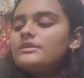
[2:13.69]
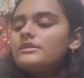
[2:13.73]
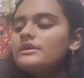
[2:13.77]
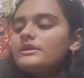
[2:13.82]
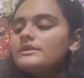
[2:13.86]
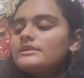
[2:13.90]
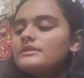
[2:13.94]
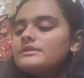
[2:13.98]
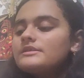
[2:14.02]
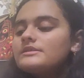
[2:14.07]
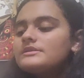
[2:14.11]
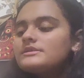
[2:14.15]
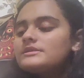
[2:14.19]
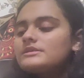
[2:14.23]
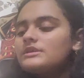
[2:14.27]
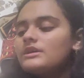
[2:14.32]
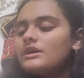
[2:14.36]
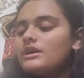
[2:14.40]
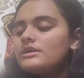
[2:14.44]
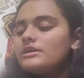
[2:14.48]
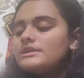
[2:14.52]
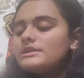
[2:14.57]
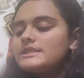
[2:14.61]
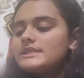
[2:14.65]
It's
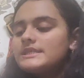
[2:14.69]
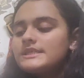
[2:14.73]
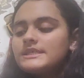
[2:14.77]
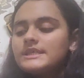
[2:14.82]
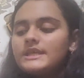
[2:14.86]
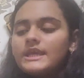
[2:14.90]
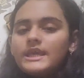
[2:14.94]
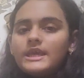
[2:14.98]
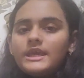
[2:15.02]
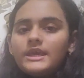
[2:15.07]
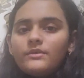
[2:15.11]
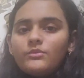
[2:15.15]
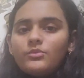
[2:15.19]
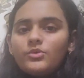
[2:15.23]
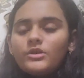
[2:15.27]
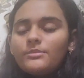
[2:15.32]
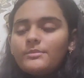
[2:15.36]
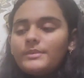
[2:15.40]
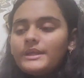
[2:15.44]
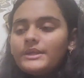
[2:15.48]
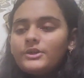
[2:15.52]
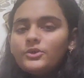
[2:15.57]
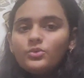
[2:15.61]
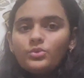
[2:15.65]
C
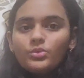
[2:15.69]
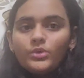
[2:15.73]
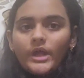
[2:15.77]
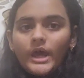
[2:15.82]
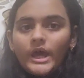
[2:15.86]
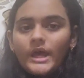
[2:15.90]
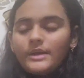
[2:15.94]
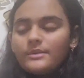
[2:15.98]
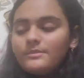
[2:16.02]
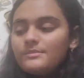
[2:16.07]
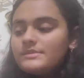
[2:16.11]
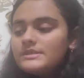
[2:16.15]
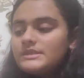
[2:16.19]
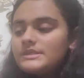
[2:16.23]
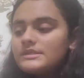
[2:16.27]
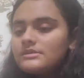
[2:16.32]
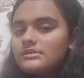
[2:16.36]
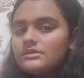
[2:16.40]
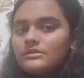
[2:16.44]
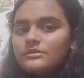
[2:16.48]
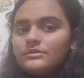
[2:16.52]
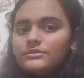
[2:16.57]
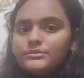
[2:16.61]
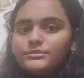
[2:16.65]
would be 2
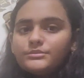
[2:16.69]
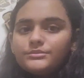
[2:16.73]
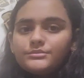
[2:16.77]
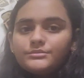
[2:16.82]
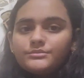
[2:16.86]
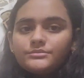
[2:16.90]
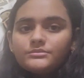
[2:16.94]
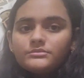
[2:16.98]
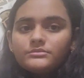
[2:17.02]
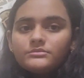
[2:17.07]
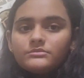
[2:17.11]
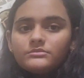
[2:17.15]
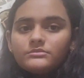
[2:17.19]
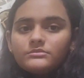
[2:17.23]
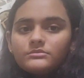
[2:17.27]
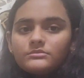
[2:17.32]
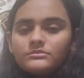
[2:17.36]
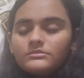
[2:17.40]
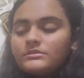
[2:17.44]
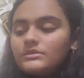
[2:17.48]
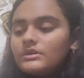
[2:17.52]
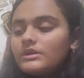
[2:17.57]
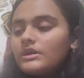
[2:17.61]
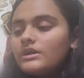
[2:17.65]
times,
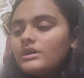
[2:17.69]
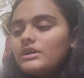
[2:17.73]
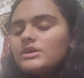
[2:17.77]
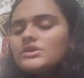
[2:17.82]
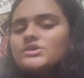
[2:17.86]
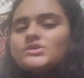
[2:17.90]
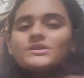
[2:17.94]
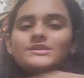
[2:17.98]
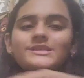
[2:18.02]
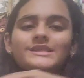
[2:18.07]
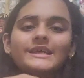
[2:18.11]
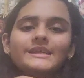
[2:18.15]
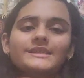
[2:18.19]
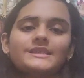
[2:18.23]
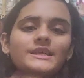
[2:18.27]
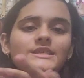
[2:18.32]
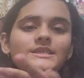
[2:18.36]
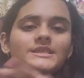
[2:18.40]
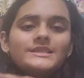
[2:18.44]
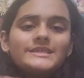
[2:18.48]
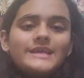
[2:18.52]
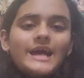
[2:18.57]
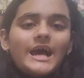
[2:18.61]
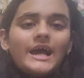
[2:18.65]
just like
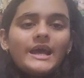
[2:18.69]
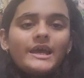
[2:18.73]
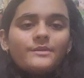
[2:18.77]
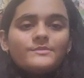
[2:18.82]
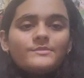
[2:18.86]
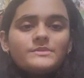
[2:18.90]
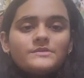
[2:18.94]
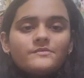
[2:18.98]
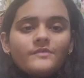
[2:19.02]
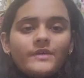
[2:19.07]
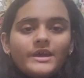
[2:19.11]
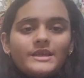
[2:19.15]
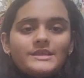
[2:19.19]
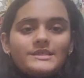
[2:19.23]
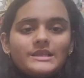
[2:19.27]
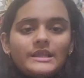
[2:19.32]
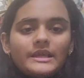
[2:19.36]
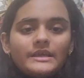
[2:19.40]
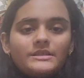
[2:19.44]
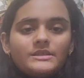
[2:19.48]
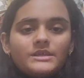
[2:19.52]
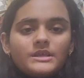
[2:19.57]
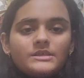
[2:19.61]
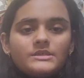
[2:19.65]
this times wise,
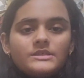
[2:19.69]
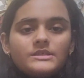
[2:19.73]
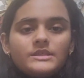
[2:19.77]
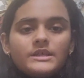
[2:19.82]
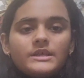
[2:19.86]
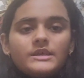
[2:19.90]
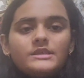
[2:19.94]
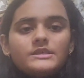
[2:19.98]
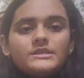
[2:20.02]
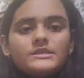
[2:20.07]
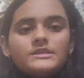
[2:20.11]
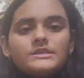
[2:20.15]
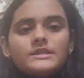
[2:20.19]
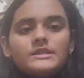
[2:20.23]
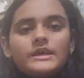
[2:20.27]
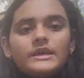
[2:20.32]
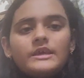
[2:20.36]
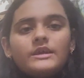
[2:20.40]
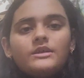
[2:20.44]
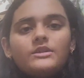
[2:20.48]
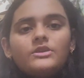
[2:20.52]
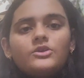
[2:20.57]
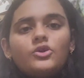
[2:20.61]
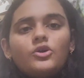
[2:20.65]
like this
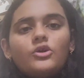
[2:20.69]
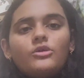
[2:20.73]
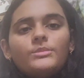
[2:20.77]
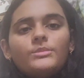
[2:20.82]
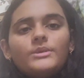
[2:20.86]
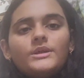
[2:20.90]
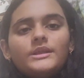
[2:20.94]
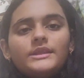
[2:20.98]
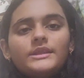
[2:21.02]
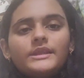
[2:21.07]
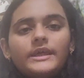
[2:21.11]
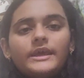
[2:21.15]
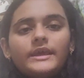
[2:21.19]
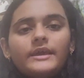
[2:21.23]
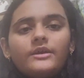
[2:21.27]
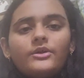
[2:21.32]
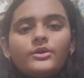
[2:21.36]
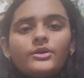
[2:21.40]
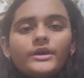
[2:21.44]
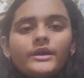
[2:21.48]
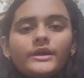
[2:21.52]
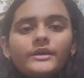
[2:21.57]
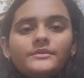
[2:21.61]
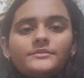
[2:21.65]
thing, normal thing.
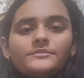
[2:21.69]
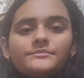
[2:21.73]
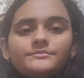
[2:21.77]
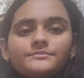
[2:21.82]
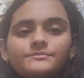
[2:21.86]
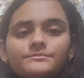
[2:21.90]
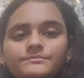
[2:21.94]
Okay.